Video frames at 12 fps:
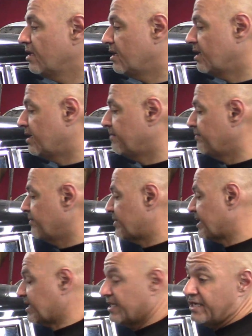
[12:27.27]
But
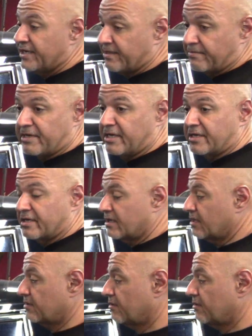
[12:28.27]
I can hear them clicking.